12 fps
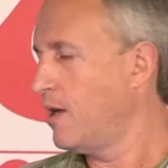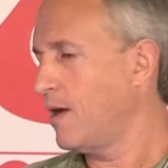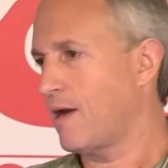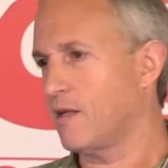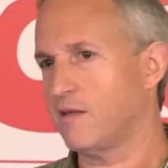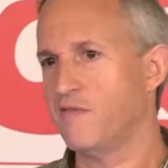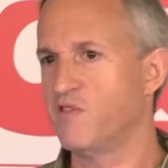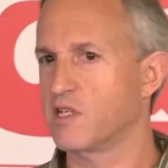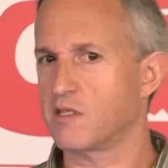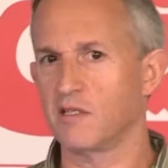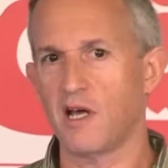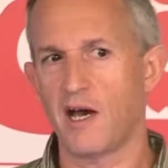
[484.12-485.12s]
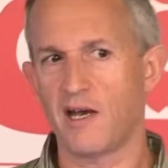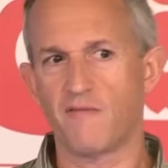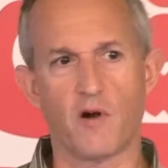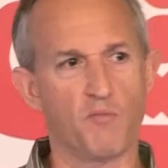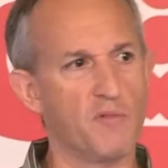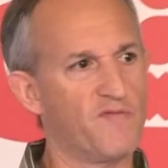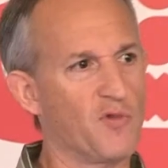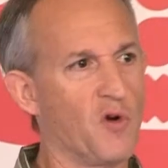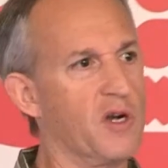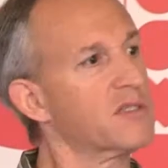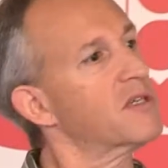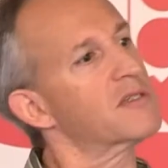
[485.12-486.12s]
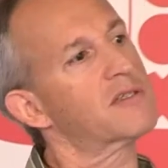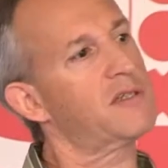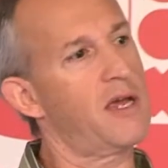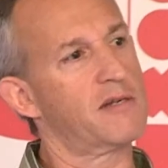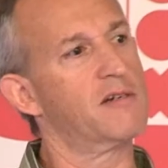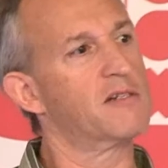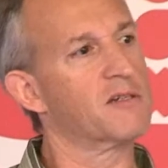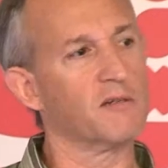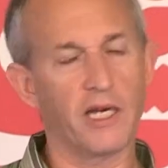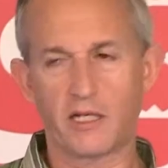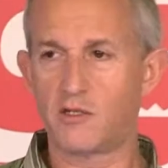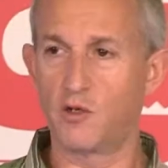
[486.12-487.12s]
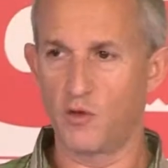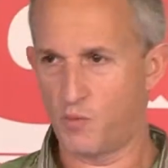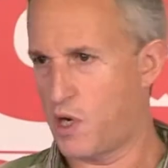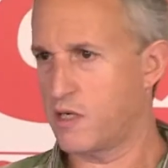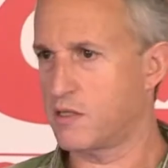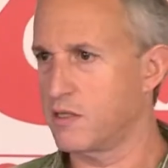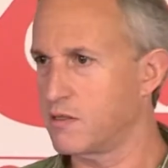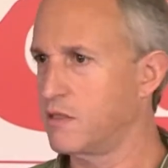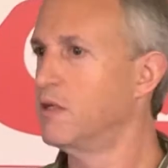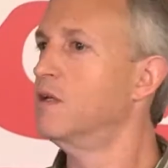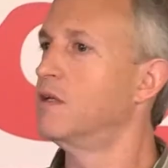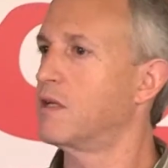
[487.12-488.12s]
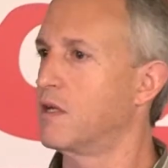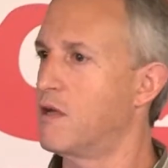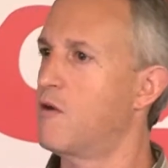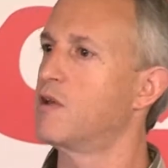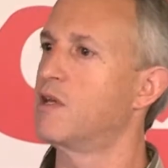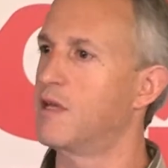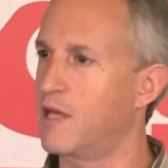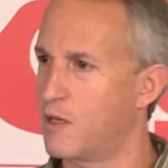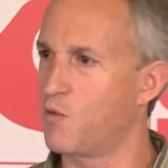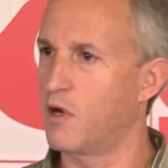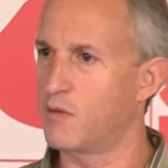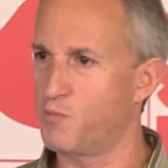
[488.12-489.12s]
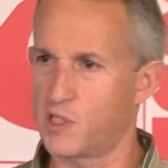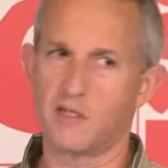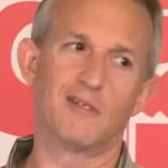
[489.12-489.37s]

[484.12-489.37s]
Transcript: And I love this line I've heard before. It says, standards are like toothbrushes. You know you need one, but you